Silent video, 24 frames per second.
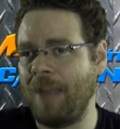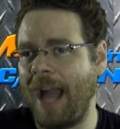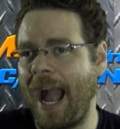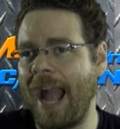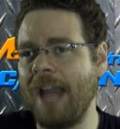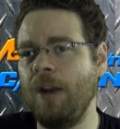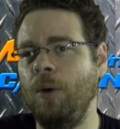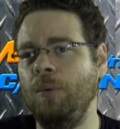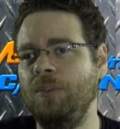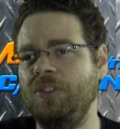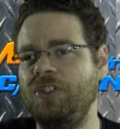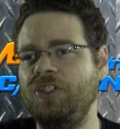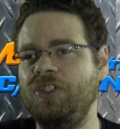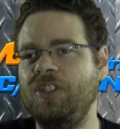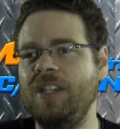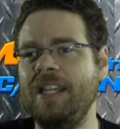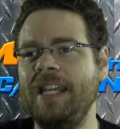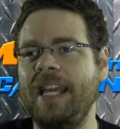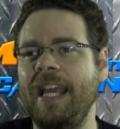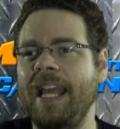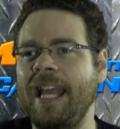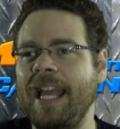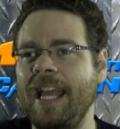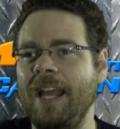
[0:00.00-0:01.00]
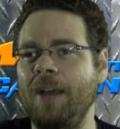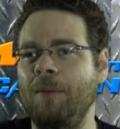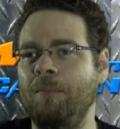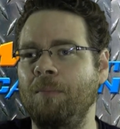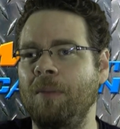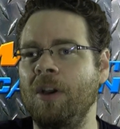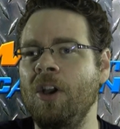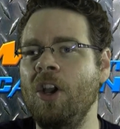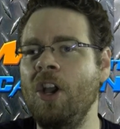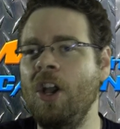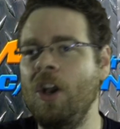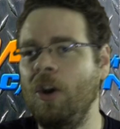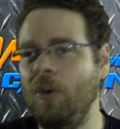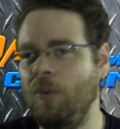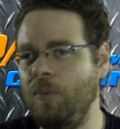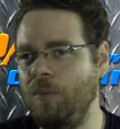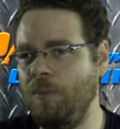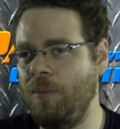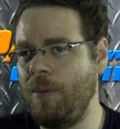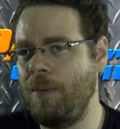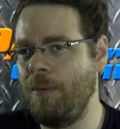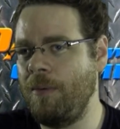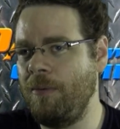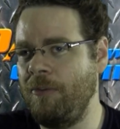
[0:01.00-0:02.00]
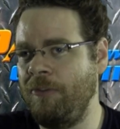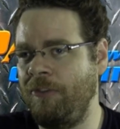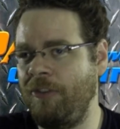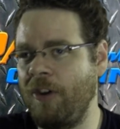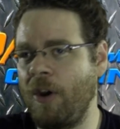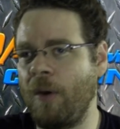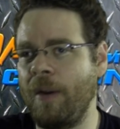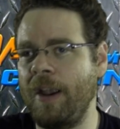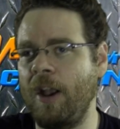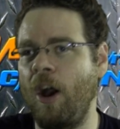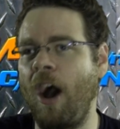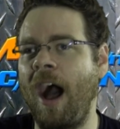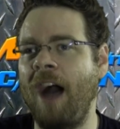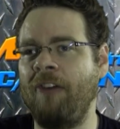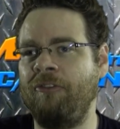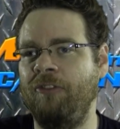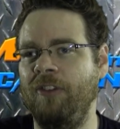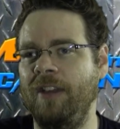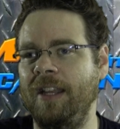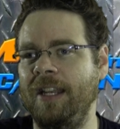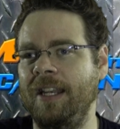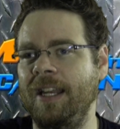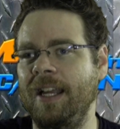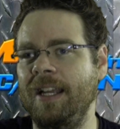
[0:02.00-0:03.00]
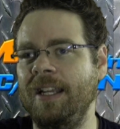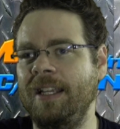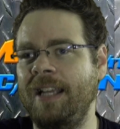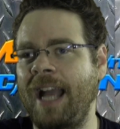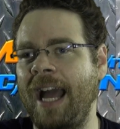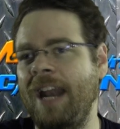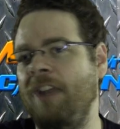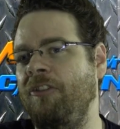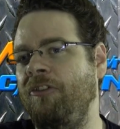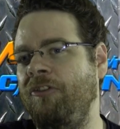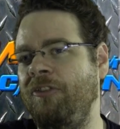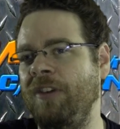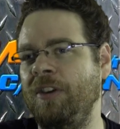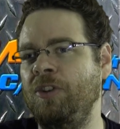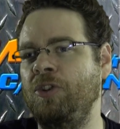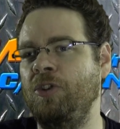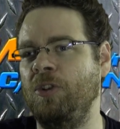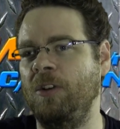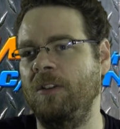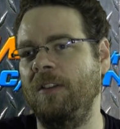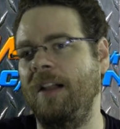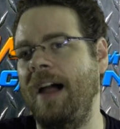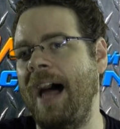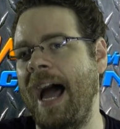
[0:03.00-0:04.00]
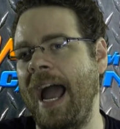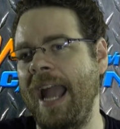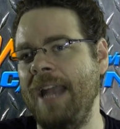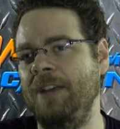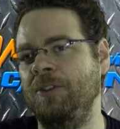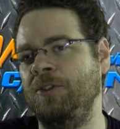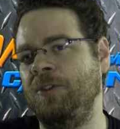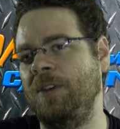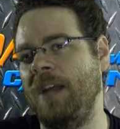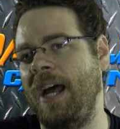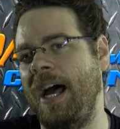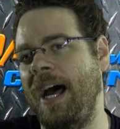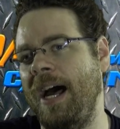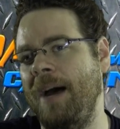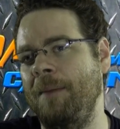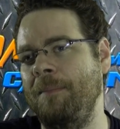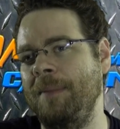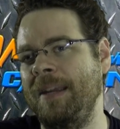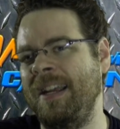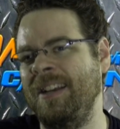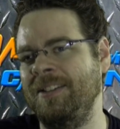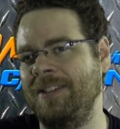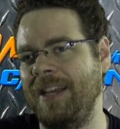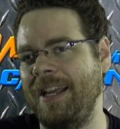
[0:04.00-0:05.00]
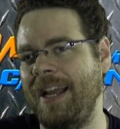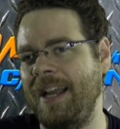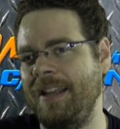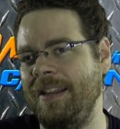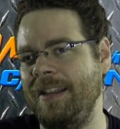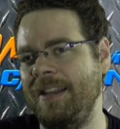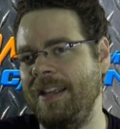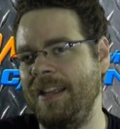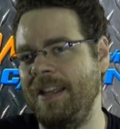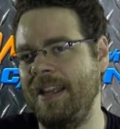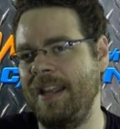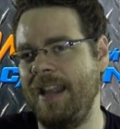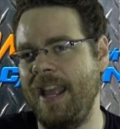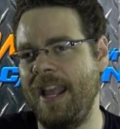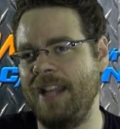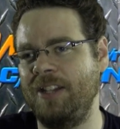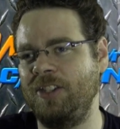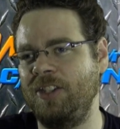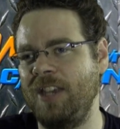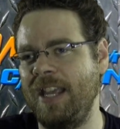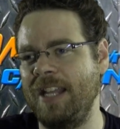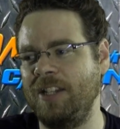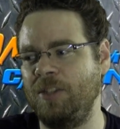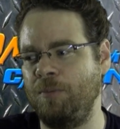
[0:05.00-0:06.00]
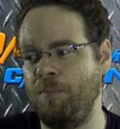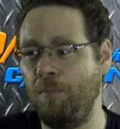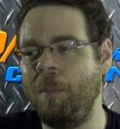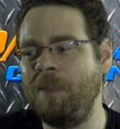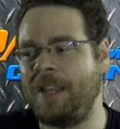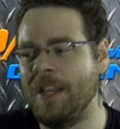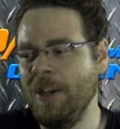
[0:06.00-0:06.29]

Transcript: I don't see him very often kind of fictionalized, because it's